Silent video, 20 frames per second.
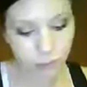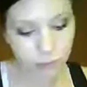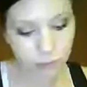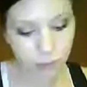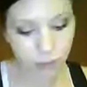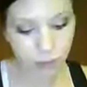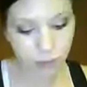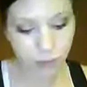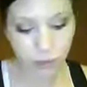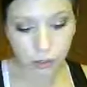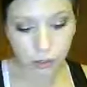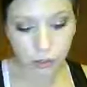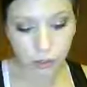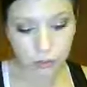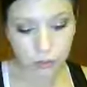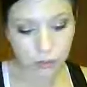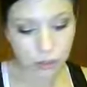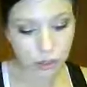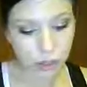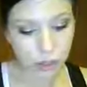If none of those
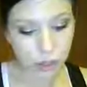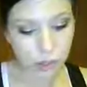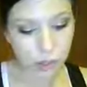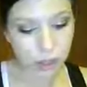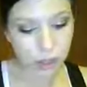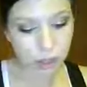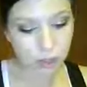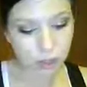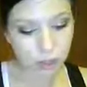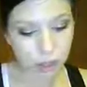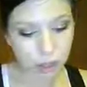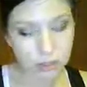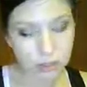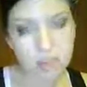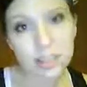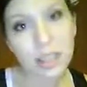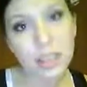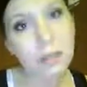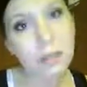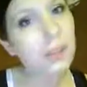turn out well, then I'll just
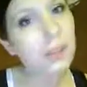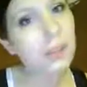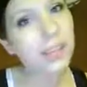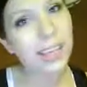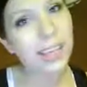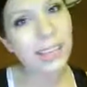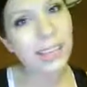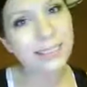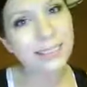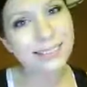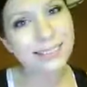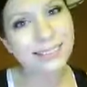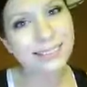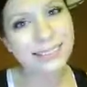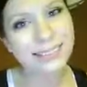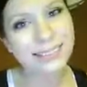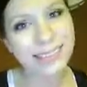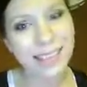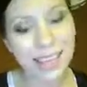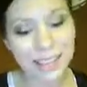keep looking,
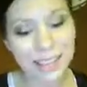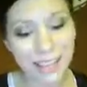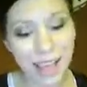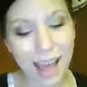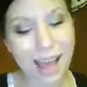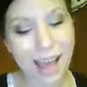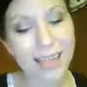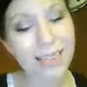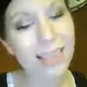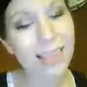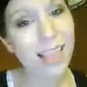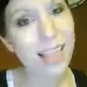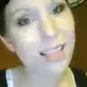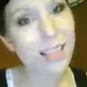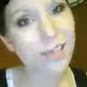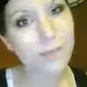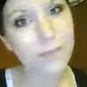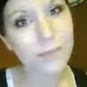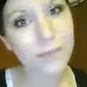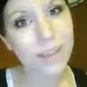because I love
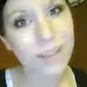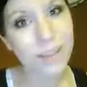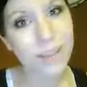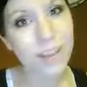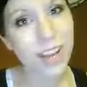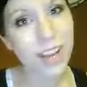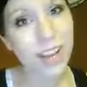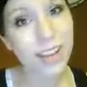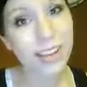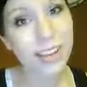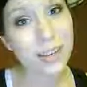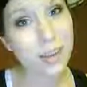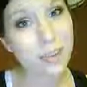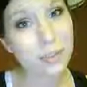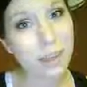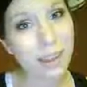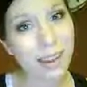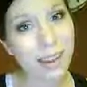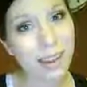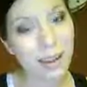trying new
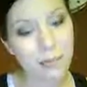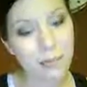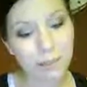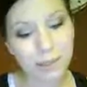makeup.